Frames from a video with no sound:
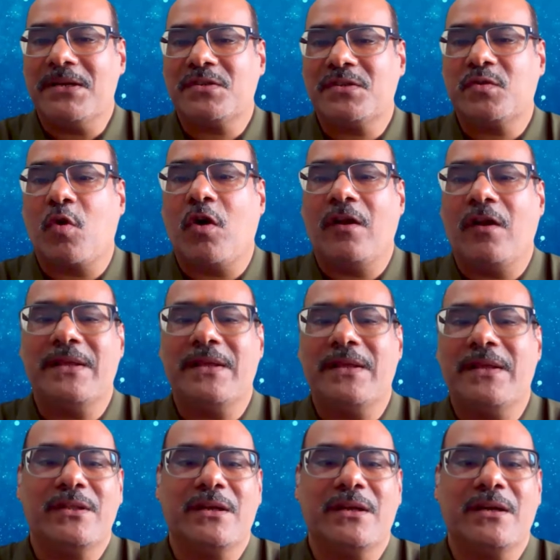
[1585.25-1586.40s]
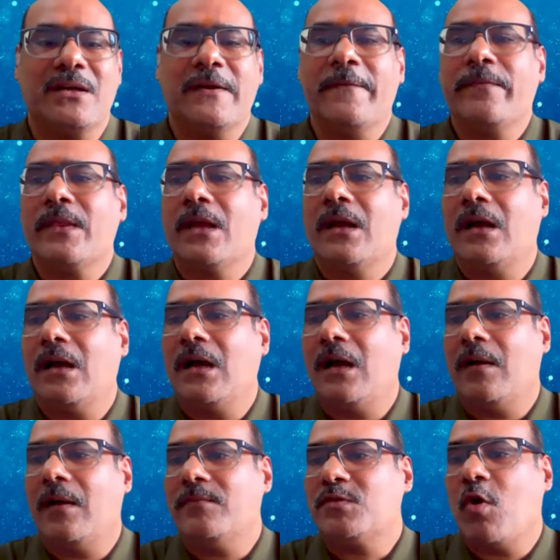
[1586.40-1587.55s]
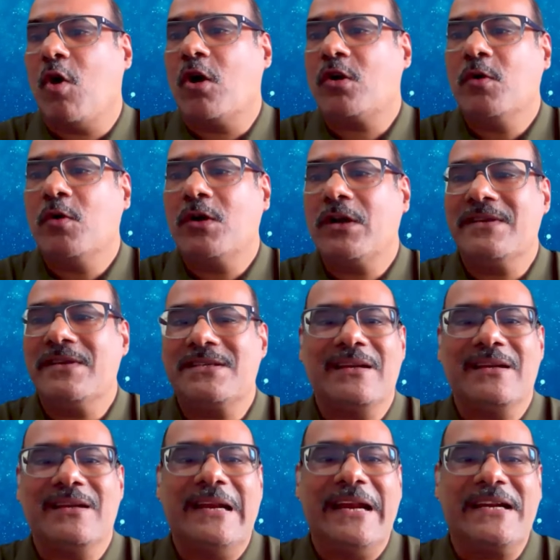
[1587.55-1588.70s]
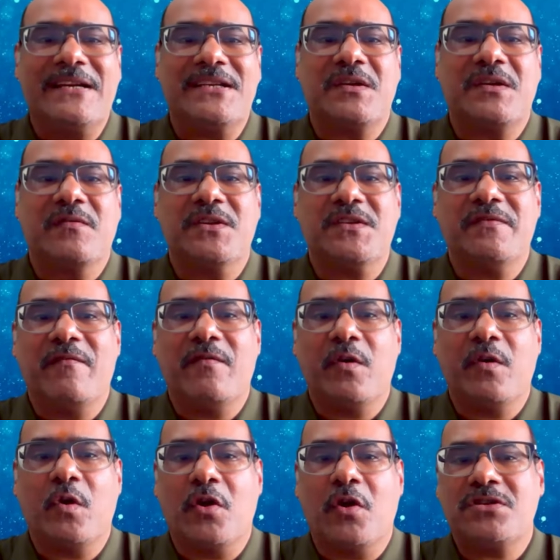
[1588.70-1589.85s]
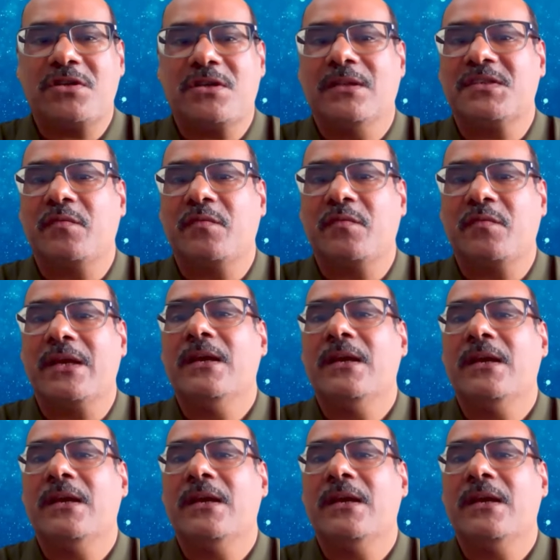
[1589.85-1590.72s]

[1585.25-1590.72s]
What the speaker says: So all of them, whether so automotive is the latest which we have launched this week.